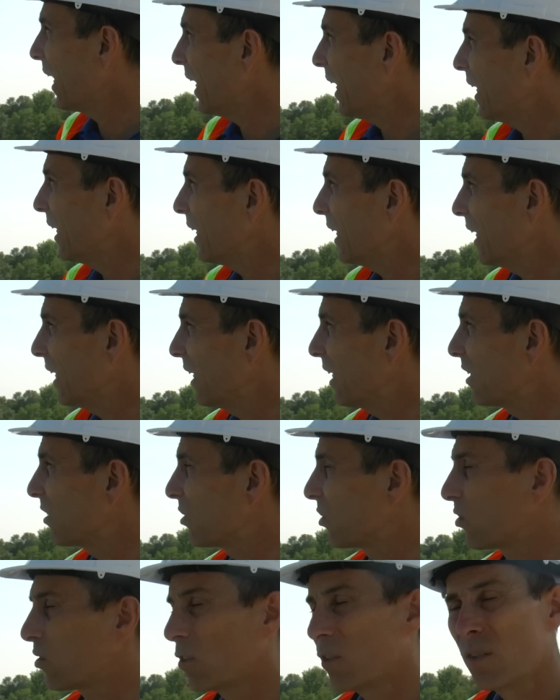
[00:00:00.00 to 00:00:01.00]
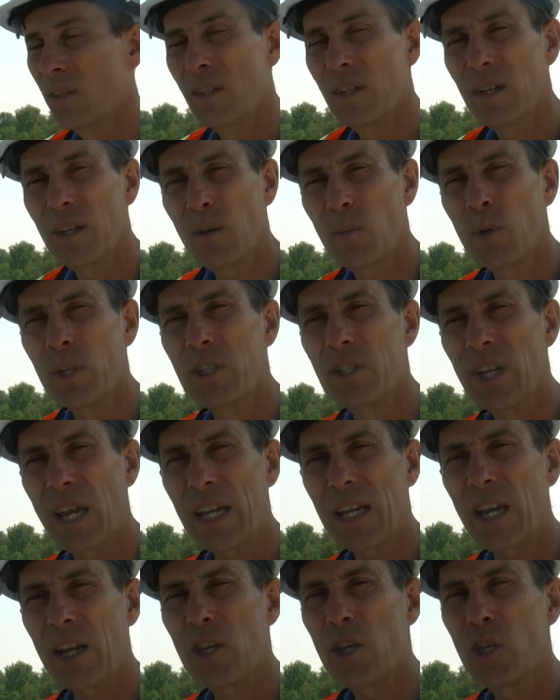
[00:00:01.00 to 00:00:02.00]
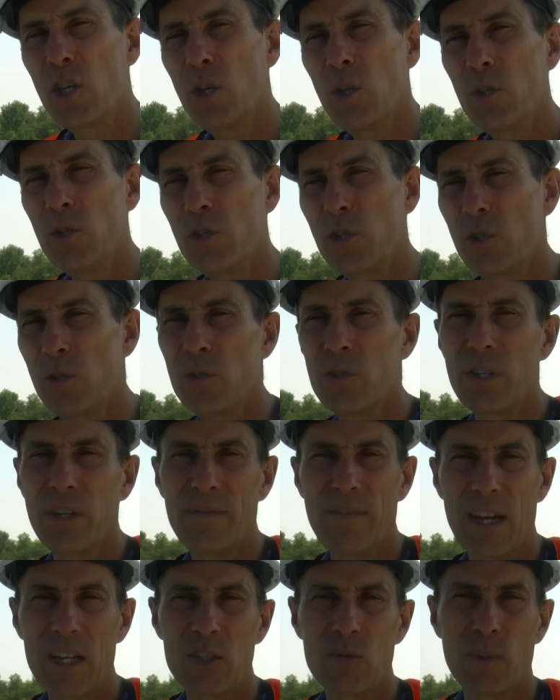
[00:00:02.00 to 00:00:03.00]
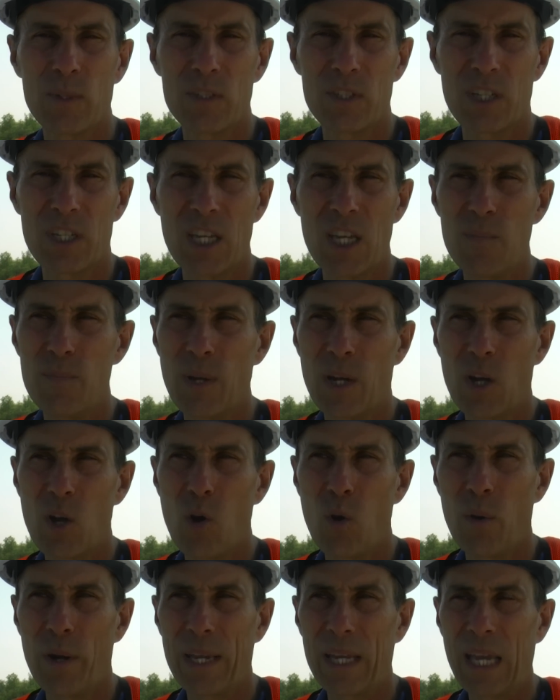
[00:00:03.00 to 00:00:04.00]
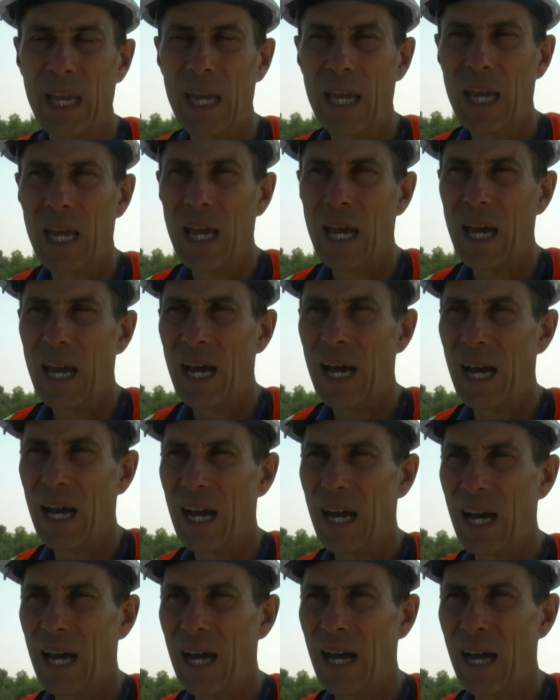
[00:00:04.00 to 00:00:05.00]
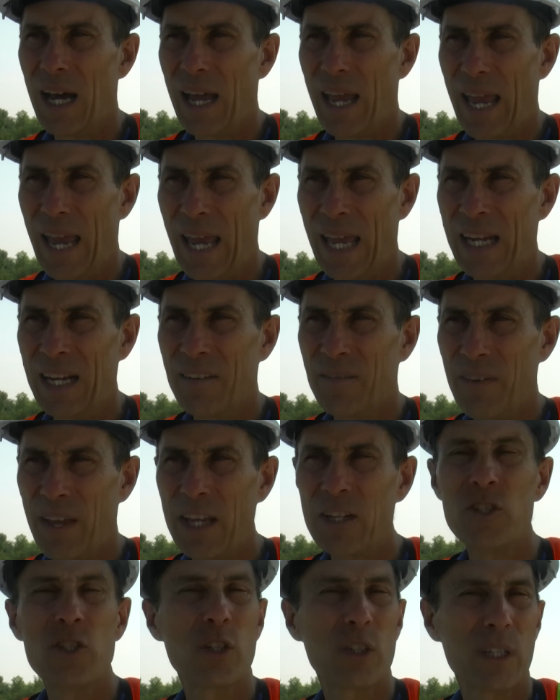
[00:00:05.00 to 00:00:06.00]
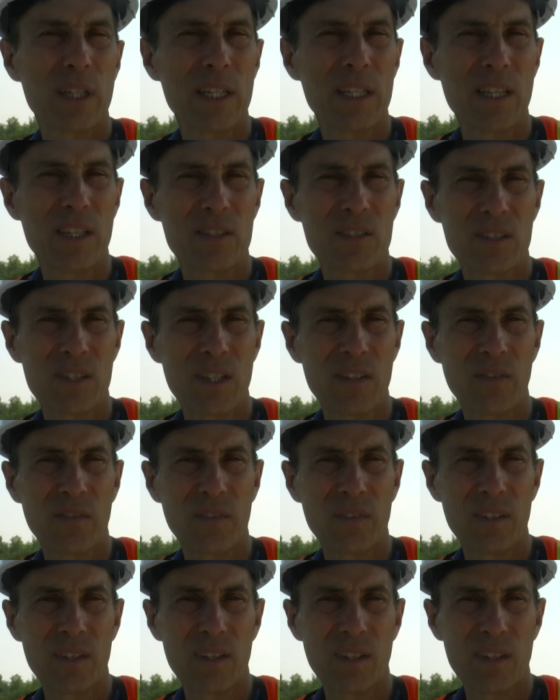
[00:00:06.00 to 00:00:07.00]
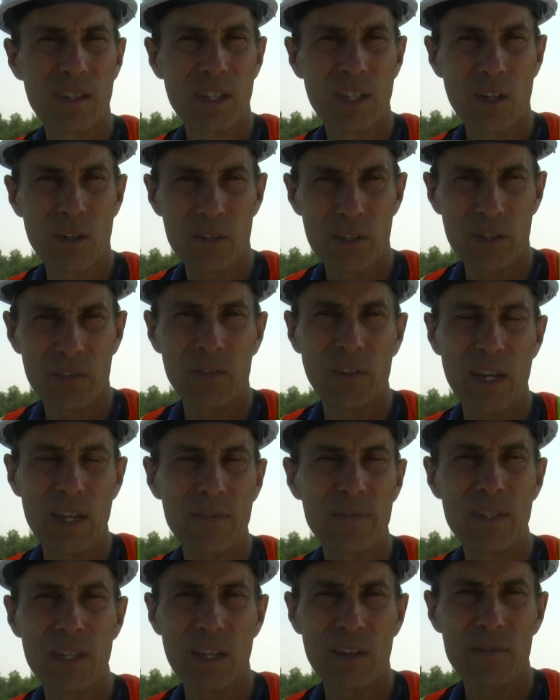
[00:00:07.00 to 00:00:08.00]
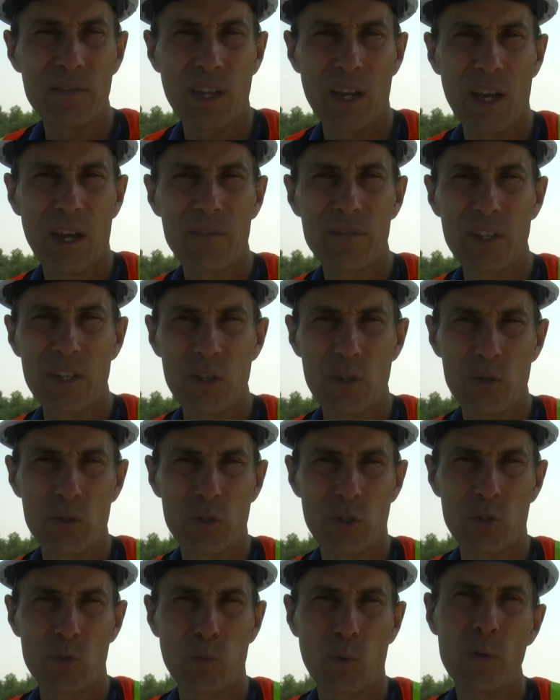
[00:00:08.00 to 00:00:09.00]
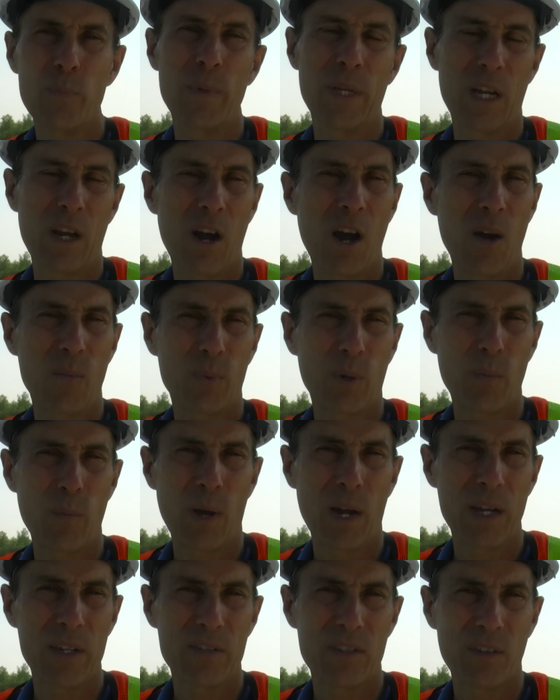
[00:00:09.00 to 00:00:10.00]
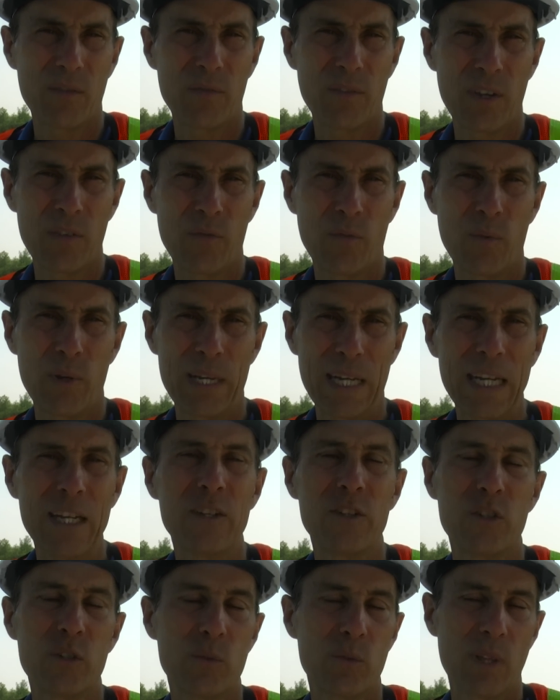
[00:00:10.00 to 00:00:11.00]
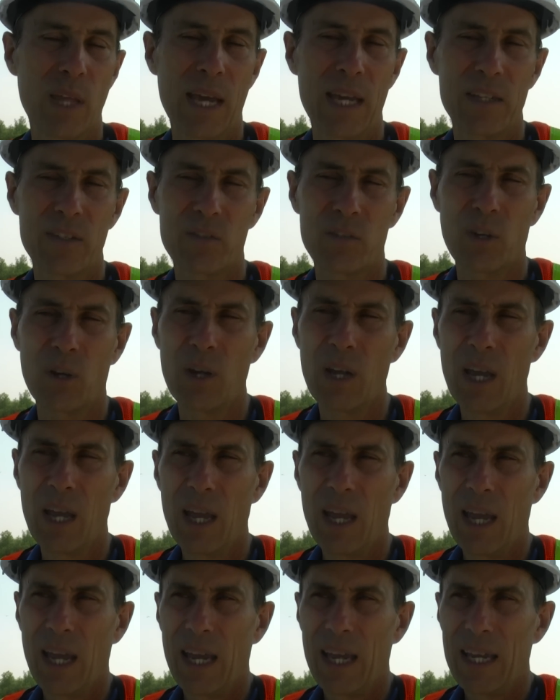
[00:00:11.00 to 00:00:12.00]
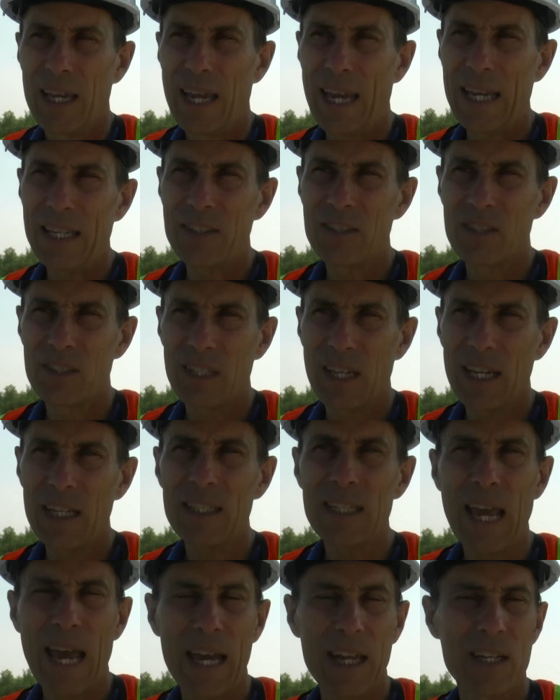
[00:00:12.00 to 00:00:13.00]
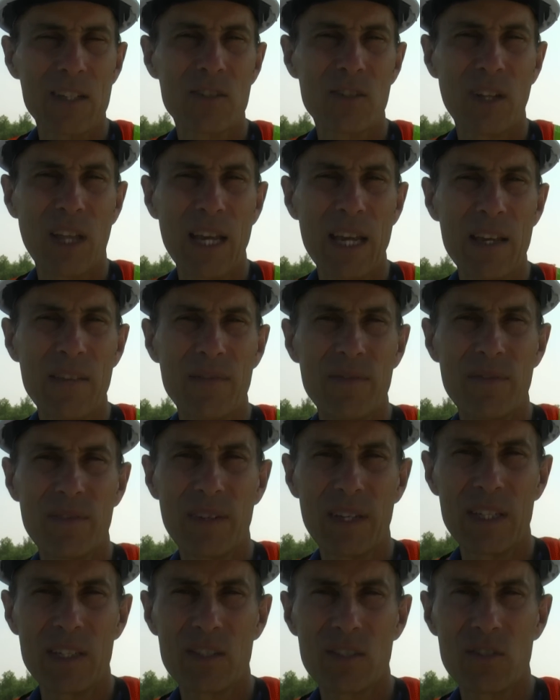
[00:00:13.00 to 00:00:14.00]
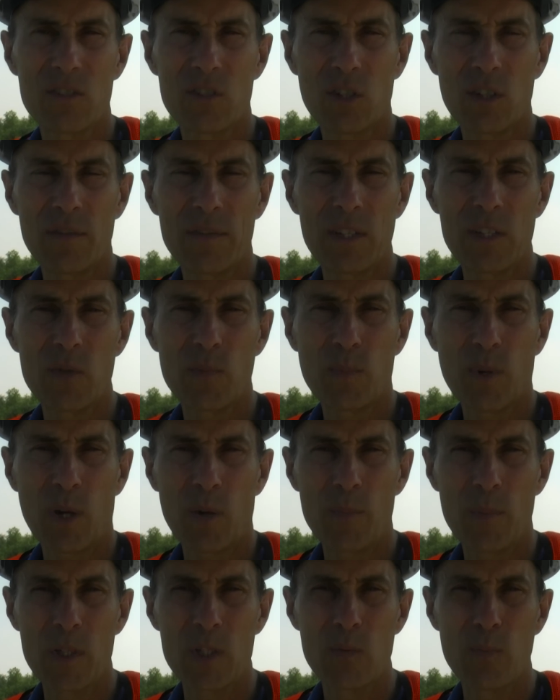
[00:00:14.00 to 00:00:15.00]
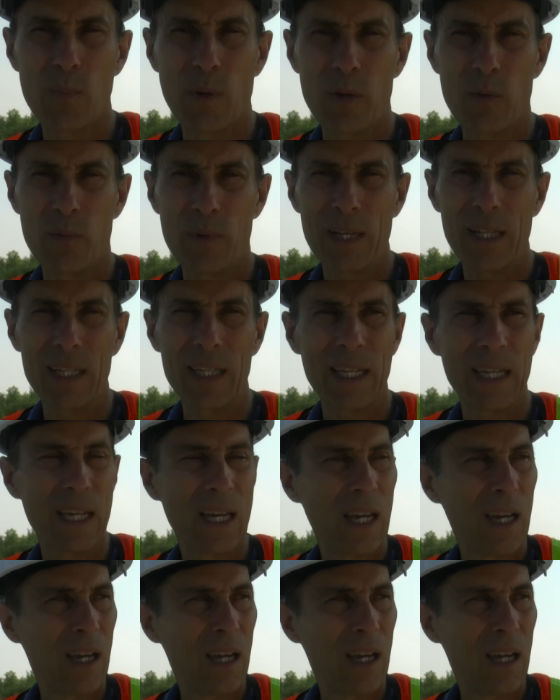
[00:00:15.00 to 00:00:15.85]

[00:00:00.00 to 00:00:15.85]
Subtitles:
it would take a huge investment to keep it going, and eventually the safety of the users would be compromised if we didn't do that. So it's had its life, it's served its purpose, but really